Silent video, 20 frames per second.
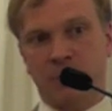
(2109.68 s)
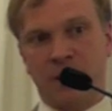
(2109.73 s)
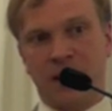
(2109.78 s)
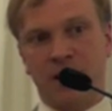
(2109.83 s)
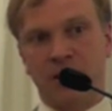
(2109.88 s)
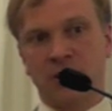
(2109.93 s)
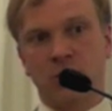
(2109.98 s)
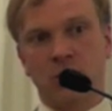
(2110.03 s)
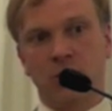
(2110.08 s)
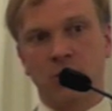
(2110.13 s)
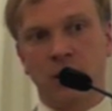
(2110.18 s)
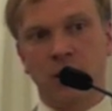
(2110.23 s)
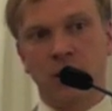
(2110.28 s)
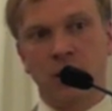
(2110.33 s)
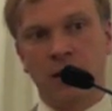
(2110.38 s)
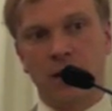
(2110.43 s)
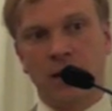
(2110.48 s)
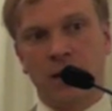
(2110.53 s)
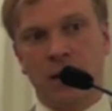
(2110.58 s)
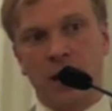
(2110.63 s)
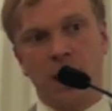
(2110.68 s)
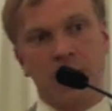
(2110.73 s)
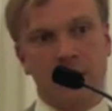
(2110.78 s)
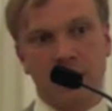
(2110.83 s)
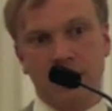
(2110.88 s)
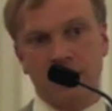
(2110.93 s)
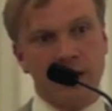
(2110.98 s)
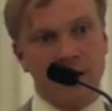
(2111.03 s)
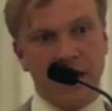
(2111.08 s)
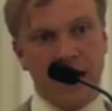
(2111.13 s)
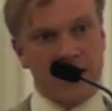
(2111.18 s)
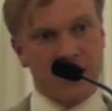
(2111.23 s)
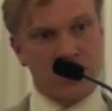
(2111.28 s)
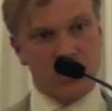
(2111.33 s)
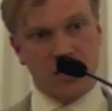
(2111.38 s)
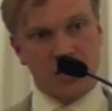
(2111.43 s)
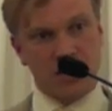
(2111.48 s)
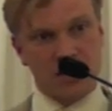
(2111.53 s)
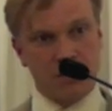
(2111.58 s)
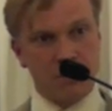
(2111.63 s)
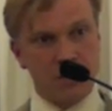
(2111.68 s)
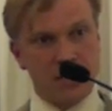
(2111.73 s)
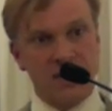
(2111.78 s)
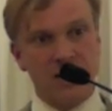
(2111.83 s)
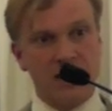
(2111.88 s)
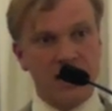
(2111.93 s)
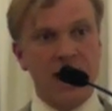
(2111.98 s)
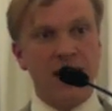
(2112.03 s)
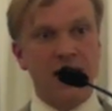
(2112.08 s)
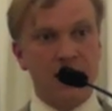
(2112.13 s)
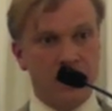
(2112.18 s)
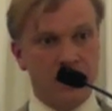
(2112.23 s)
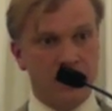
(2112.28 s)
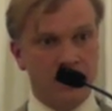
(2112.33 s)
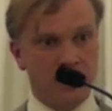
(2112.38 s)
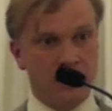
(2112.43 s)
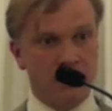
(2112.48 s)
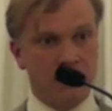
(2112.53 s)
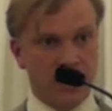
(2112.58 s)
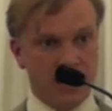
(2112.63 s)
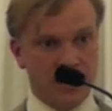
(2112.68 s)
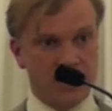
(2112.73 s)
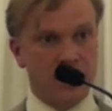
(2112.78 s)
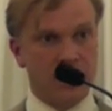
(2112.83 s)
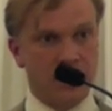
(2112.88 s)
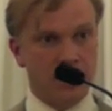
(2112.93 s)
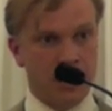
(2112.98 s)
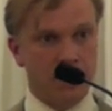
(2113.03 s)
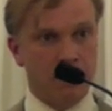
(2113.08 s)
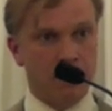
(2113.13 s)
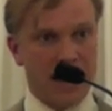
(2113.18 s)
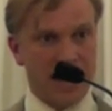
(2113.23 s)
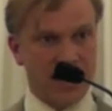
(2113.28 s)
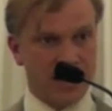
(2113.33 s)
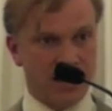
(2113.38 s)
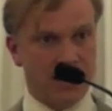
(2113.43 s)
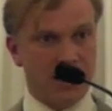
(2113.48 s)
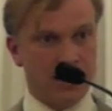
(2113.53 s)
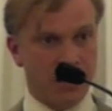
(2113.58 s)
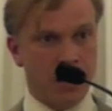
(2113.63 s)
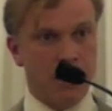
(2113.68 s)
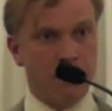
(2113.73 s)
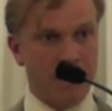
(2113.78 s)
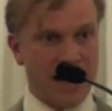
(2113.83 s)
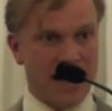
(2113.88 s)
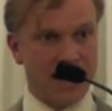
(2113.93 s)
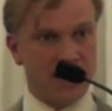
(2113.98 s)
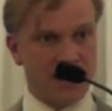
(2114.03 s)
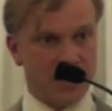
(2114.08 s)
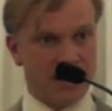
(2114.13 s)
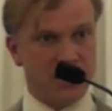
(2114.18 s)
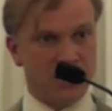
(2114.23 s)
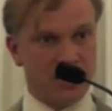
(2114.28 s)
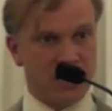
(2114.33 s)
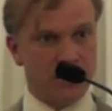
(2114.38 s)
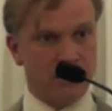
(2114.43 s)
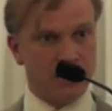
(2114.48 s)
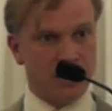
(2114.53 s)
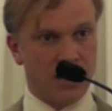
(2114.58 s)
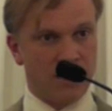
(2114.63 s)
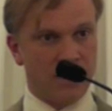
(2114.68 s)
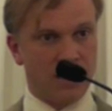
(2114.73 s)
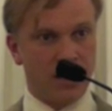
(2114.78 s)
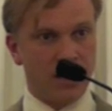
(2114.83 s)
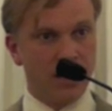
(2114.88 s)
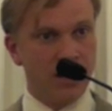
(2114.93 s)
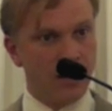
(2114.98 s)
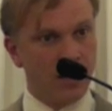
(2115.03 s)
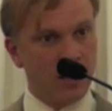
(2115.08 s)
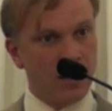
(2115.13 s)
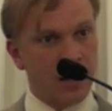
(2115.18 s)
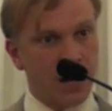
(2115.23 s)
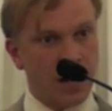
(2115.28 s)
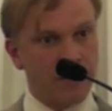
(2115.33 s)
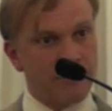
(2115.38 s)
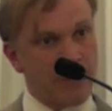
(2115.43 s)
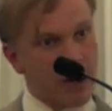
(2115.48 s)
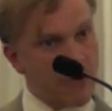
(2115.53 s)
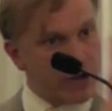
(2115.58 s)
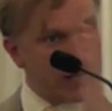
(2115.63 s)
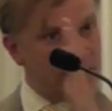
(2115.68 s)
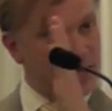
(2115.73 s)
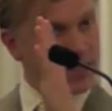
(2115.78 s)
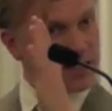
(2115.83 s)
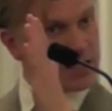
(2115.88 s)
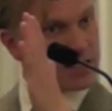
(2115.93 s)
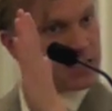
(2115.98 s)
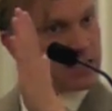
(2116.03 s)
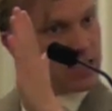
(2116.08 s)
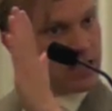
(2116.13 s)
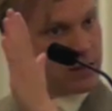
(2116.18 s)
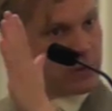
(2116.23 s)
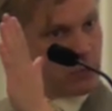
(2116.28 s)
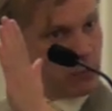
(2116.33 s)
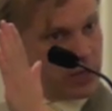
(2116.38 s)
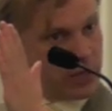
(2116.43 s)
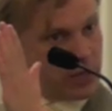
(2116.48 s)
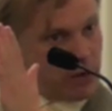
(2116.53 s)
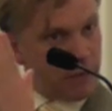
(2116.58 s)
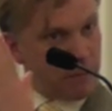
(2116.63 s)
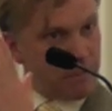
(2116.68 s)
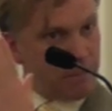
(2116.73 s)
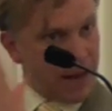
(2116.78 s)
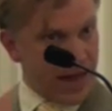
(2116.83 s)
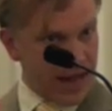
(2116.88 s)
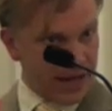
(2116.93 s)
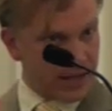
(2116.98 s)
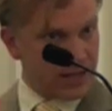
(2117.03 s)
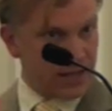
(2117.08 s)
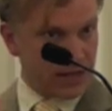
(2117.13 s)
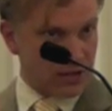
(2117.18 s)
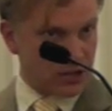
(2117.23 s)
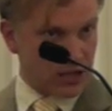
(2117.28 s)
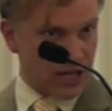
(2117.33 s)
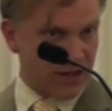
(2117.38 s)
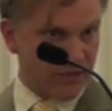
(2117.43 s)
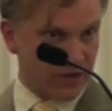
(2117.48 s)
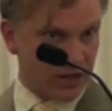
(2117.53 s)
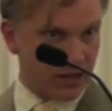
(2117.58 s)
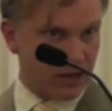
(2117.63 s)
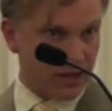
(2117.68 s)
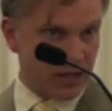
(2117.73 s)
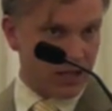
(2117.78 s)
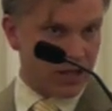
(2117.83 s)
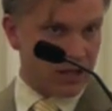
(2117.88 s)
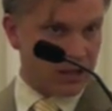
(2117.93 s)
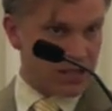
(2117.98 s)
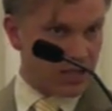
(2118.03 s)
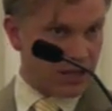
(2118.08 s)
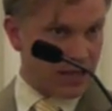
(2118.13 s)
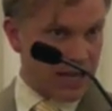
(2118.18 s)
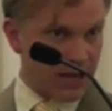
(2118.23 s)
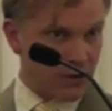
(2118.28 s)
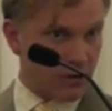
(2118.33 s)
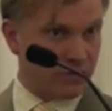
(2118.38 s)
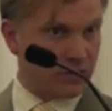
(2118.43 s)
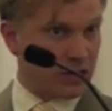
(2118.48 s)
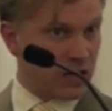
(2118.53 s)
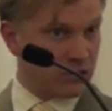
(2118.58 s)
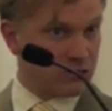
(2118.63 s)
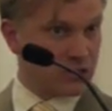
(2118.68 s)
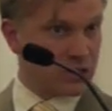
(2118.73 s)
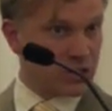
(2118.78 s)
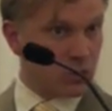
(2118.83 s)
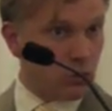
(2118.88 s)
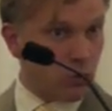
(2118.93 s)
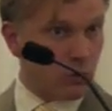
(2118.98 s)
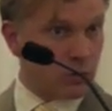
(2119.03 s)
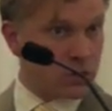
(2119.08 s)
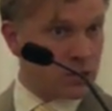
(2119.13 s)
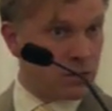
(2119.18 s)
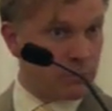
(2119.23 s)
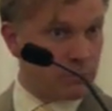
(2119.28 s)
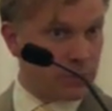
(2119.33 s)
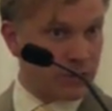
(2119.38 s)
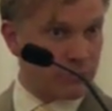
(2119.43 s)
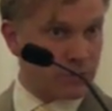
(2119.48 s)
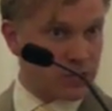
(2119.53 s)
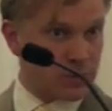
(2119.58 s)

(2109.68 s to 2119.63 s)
bank at all. I think that that's just a mistake, right? A badly conceived idea. I'm very glad to see that we're going back to having the lender of last resort being